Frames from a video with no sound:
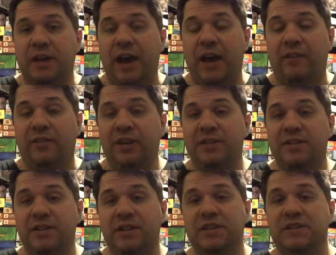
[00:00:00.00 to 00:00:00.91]
having
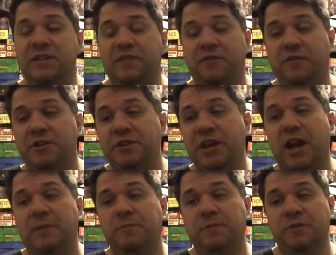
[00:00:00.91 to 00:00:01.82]
6 different
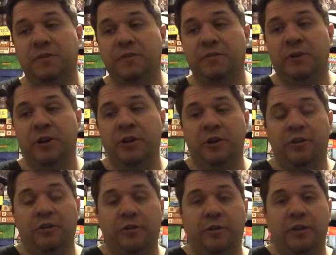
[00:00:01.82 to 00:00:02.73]
types of
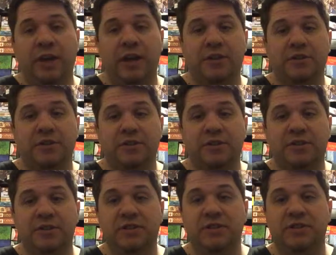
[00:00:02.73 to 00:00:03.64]

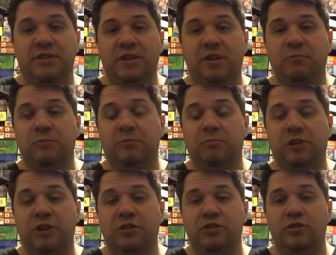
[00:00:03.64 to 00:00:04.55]
locations just seemed to
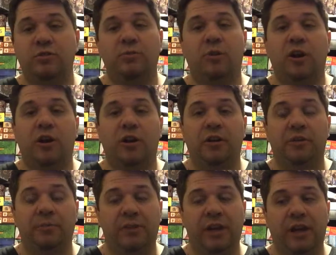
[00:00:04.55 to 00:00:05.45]
be too
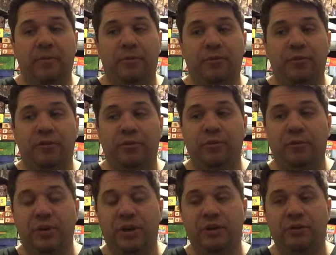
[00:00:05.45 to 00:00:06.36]
hard to be able
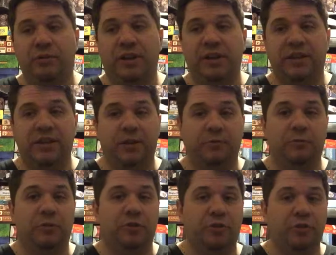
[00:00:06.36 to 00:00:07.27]
to do anything
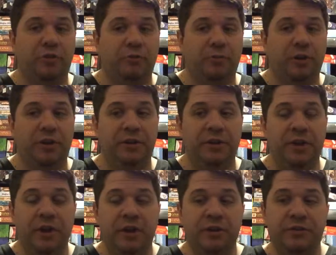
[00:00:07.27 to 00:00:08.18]
real good with.
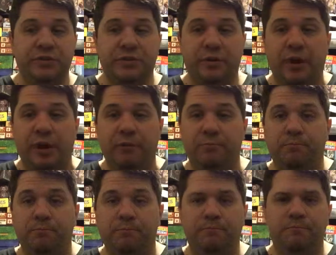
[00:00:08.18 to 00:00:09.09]
So I
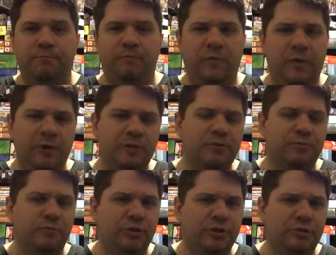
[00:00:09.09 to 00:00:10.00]
first
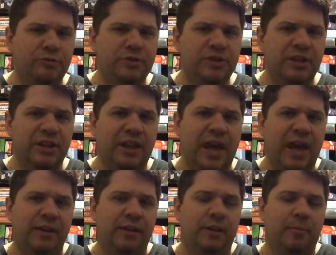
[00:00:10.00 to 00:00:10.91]
reduced
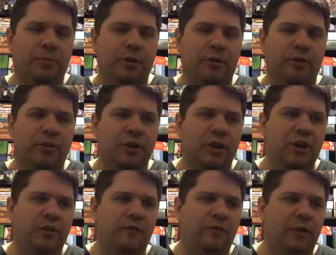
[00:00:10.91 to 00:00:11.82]
that number
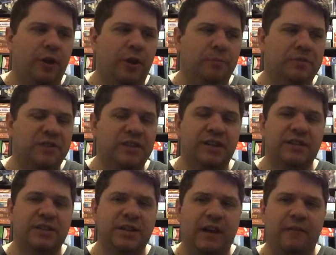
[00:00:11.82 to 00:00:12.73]
from
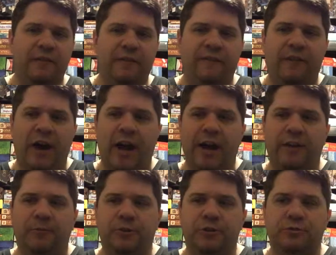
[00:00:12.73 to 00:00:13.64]
6 down to
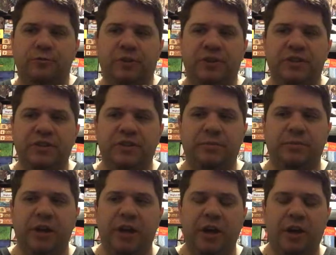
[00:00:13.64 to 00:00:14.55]
5, which really
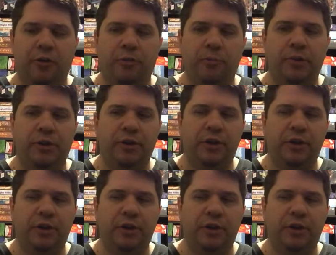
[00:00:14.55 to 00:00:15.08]
seemed to help